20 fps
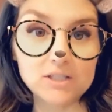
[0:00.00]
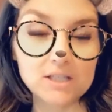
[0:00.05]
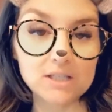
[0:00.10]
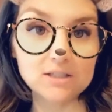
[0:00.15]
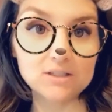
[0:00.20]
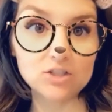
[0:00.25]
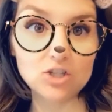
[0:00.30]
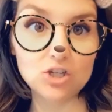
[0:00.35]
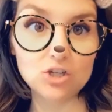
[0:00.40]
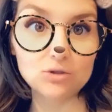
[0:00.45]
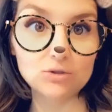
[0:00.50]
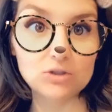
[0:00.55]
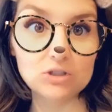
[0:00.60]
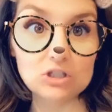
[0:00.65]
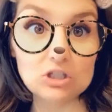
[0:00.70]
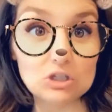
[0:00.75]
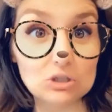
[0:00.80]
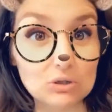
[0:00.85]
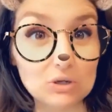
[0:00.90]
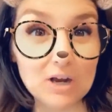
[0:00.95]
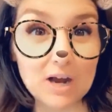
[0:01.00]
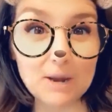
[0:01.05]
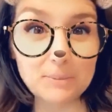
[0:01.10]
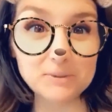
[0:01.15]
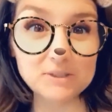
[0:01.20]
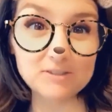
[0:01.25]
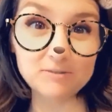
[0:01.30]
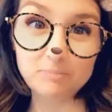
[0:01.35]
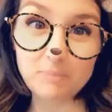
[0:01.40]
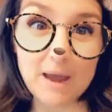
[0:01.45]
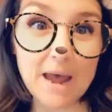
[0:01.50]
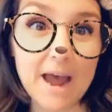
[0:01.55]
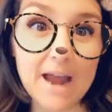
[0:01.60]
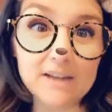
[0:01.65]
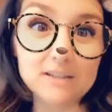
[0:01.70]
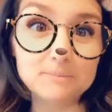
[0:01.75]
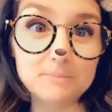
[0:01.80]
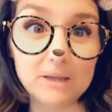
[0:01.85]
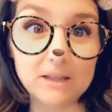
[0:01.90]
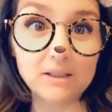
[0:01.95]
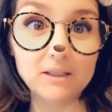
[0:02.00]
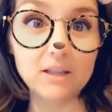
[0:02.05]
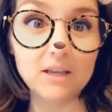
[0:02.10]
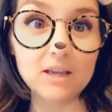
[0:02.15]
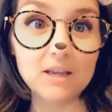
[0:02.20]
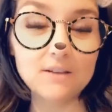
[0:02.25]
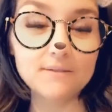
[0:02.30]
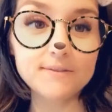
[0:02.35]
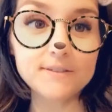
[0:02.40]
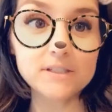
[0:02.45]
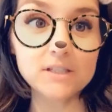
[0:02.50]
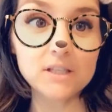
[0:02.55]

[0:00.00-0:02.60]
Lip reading: says to use 2 cups of packed mint leaves.